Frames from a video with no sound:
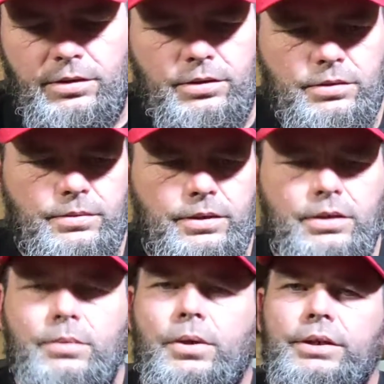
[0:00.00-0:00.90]
So we'll get
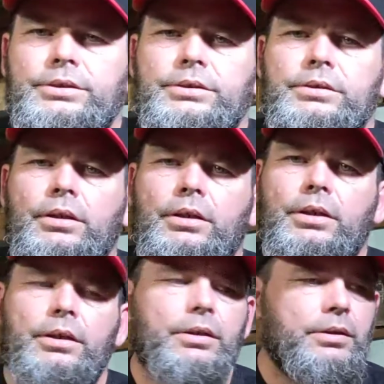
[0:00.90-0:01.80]
our washers
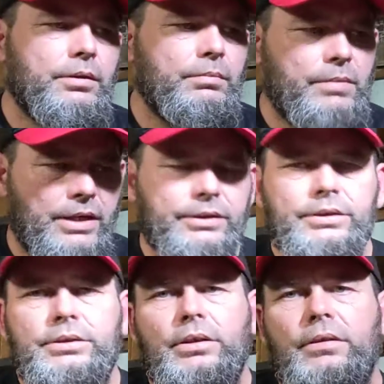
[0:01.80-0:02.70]
on, mount the
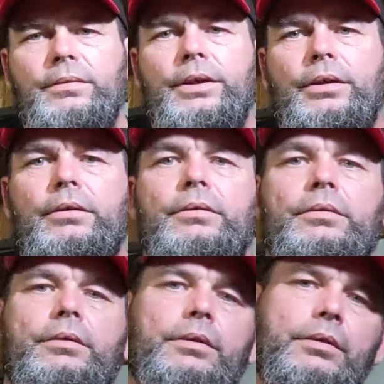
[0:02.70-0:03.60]
servo,
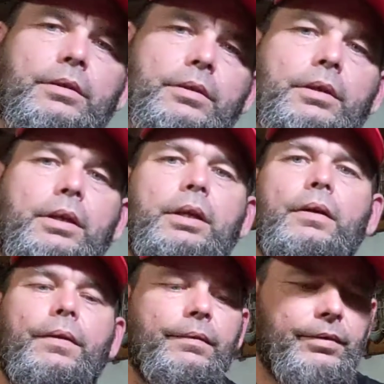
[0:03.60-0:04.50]

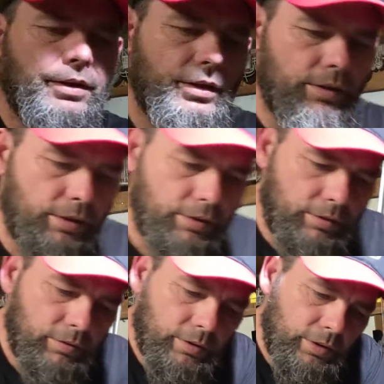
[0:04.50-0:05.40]
kill the
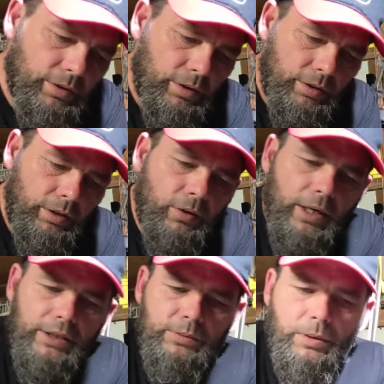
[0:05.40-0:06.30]
video. You
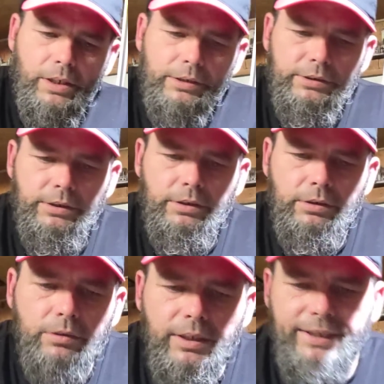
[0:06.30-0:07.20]
guys watch it.
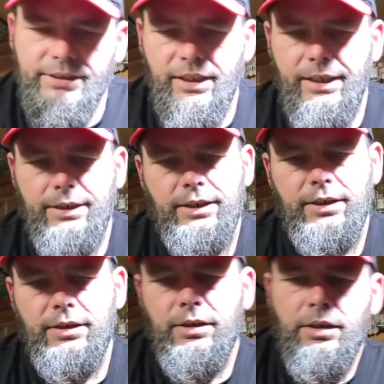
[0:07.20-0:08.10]
You guys like
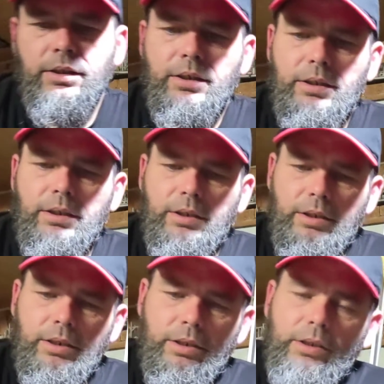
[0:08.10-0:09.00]
it.
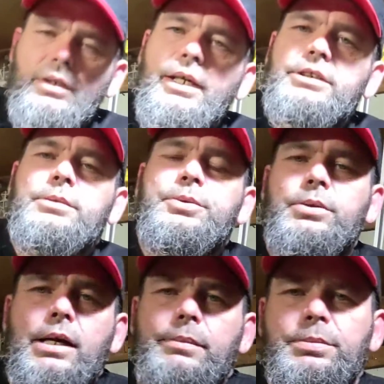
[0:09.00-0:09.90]
You guys
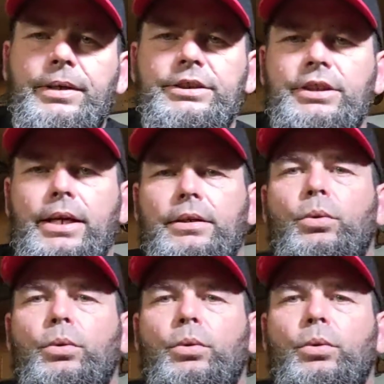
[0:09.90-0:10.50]
subscribe to my channel.